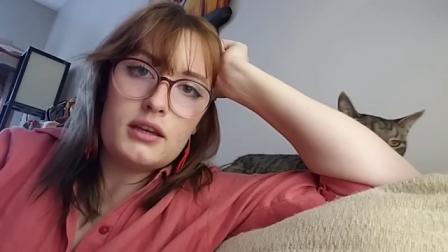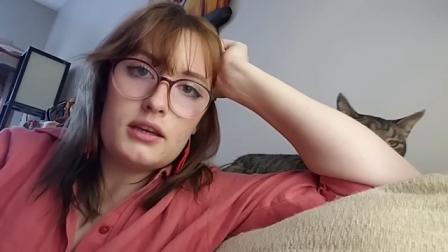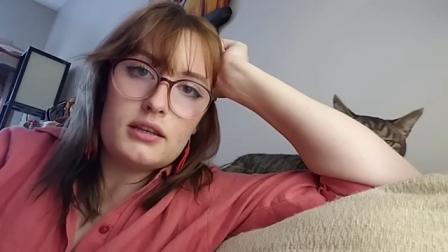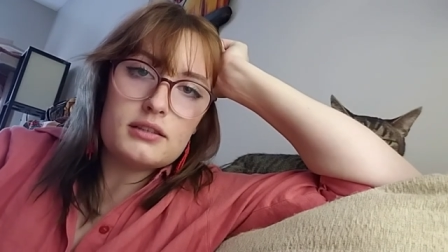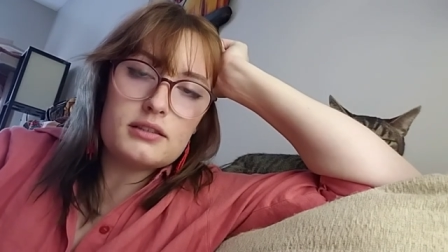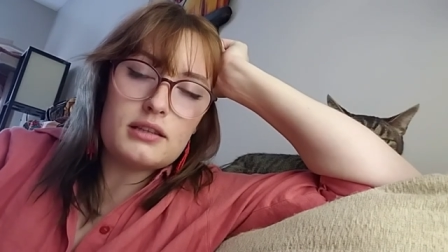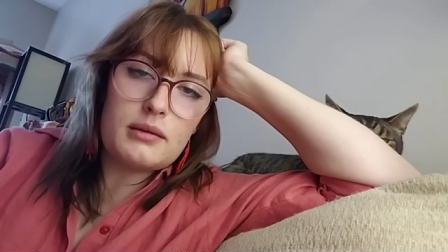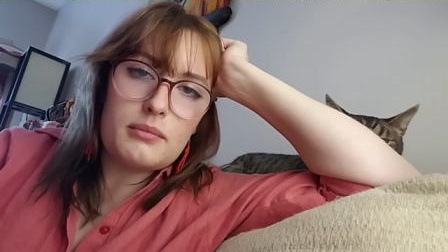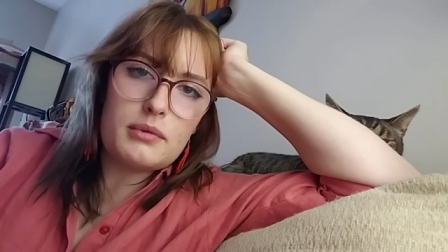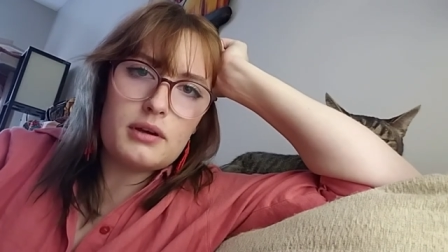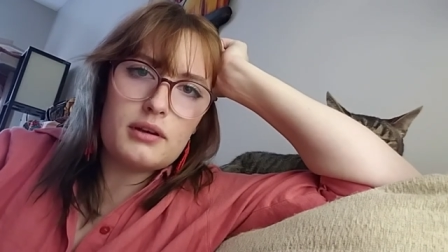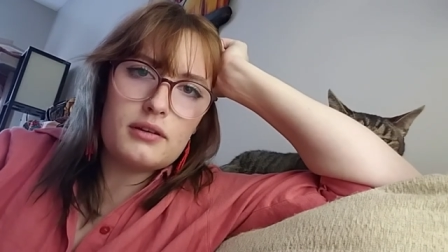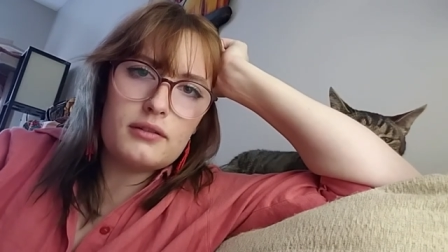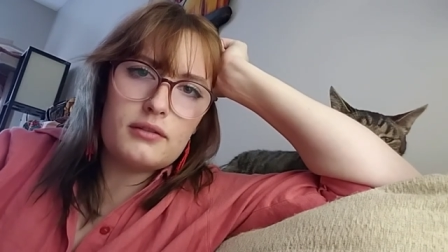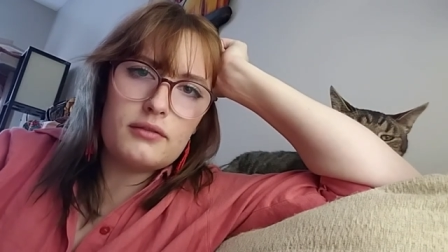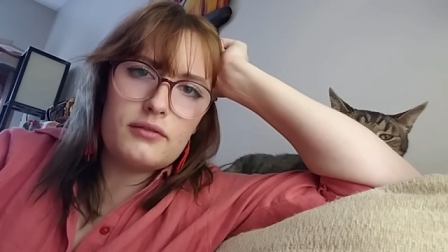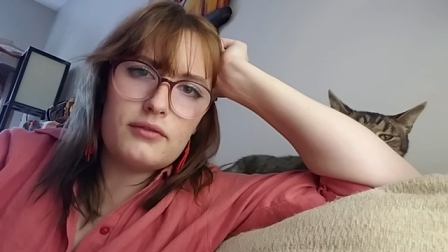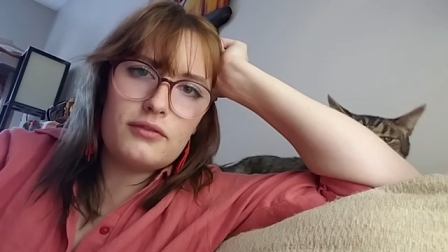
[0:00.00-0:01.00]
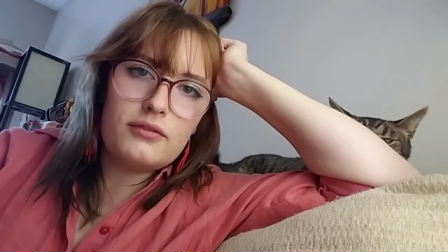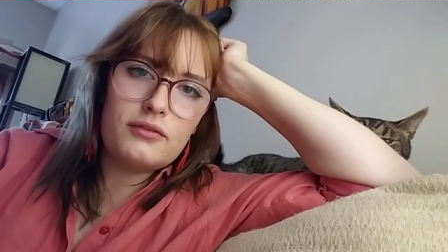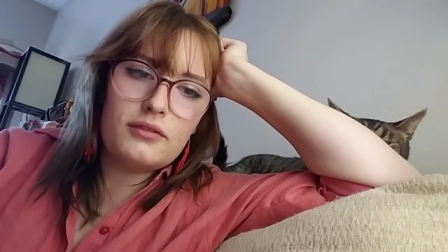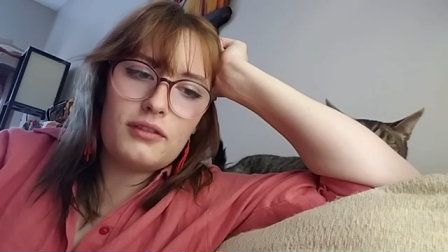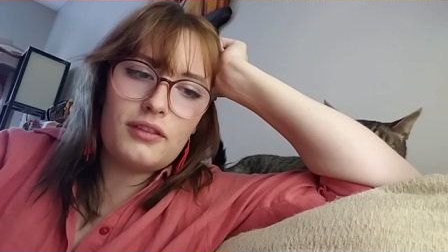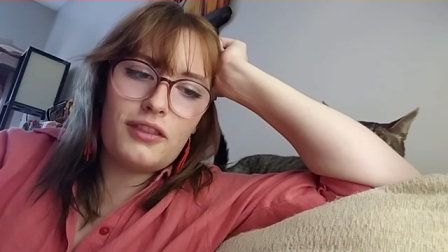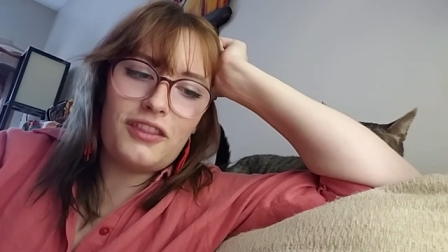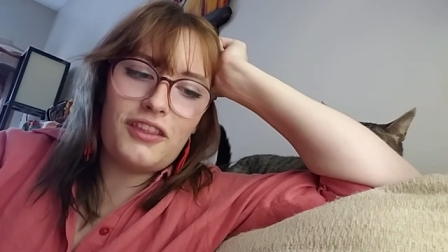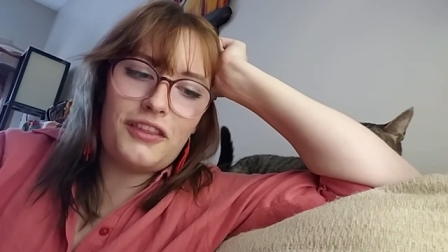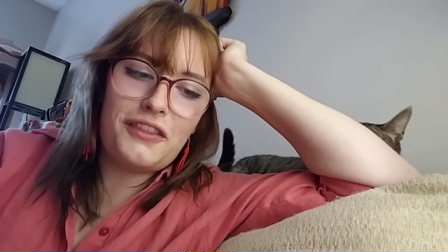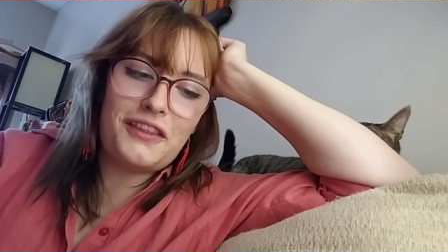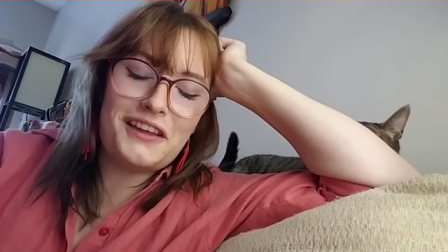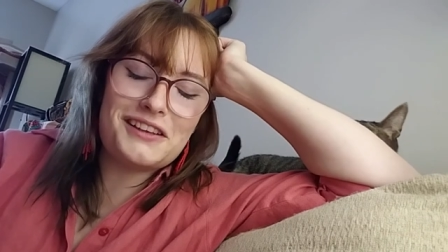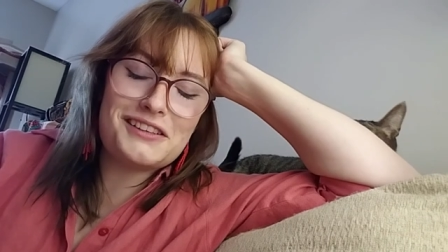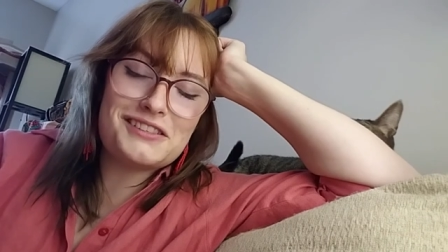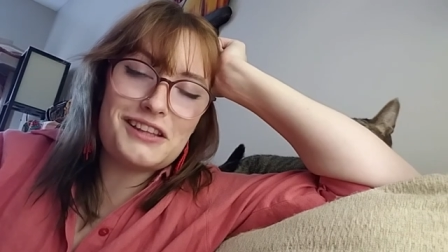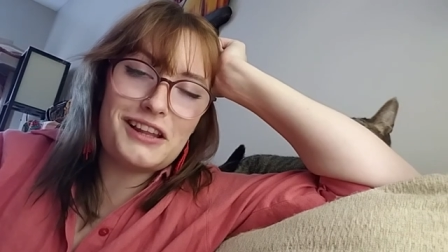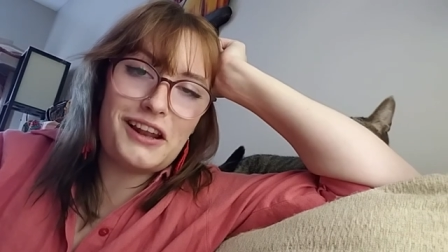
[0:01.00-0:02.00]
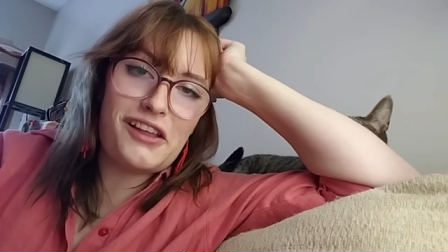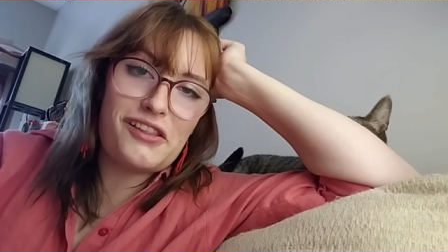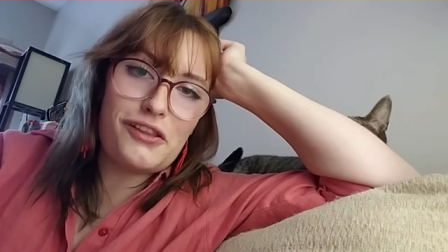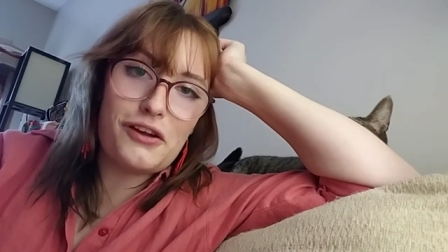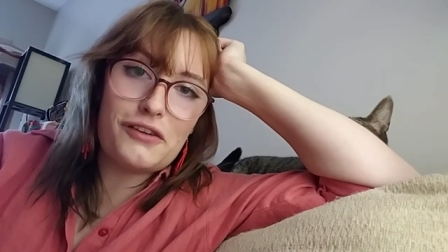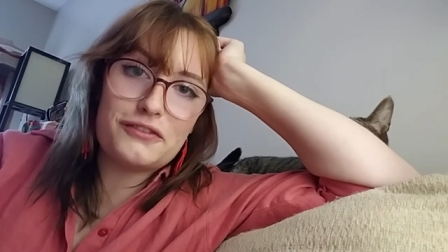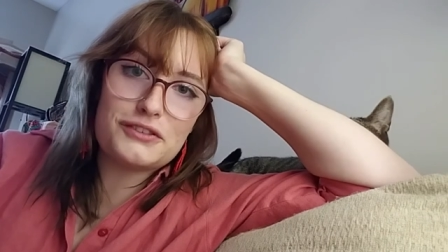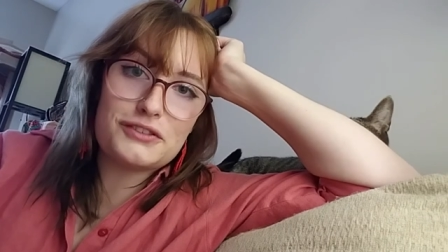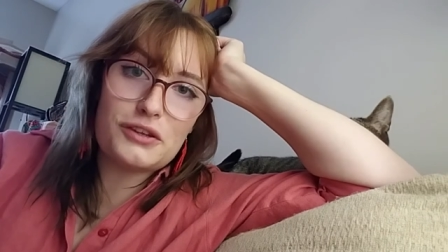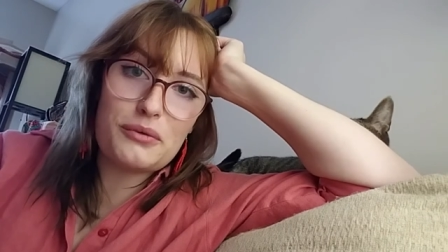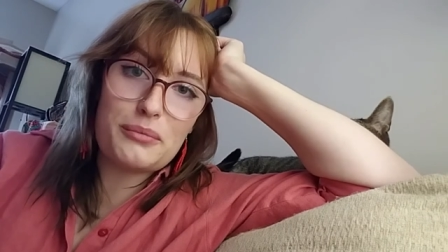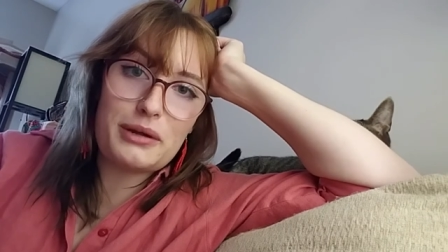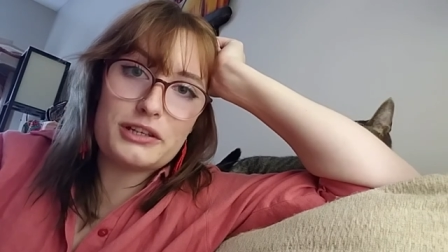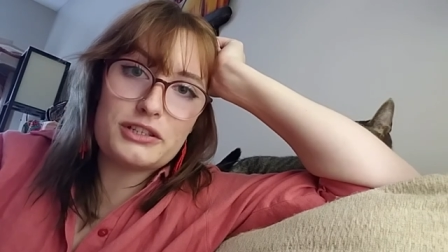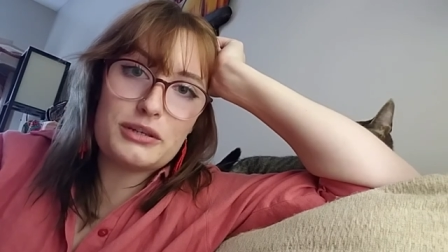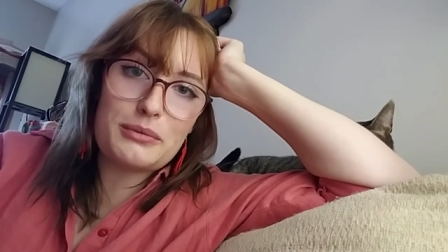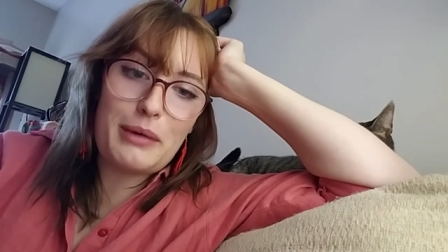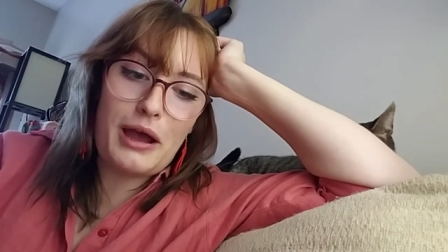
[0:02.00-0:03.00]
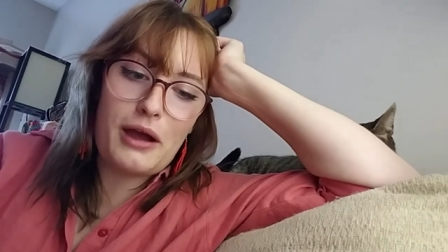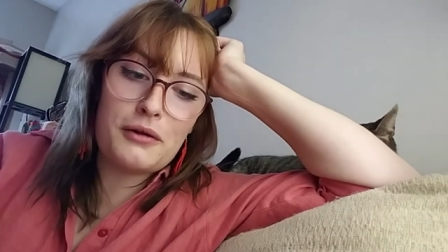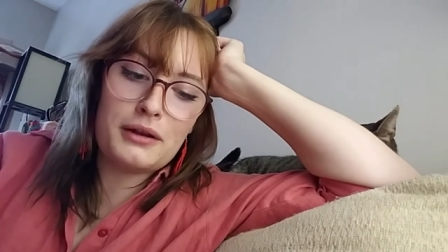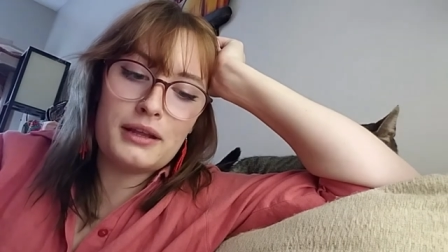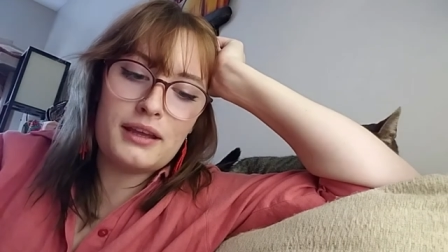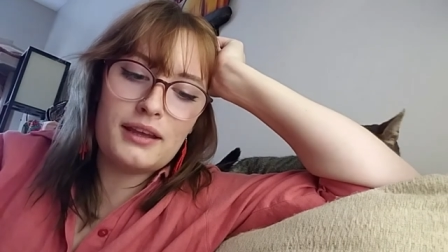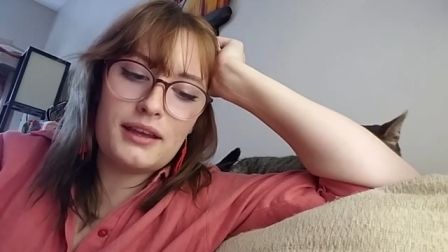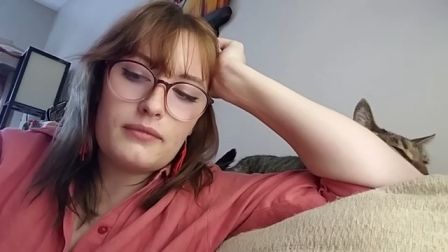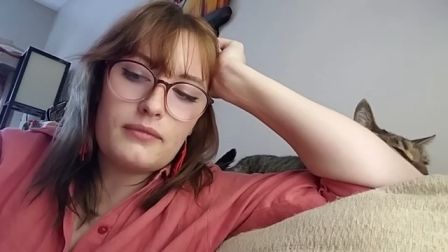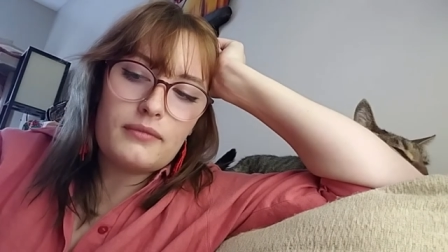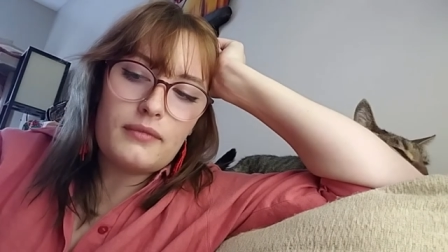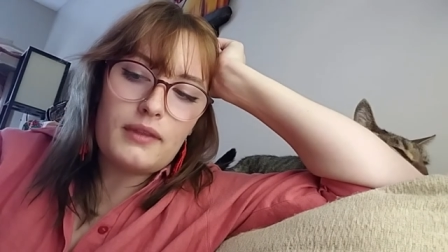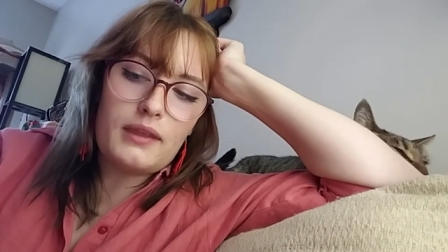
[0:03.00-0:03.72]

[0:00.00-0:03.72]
some of the things that I loved so much about it.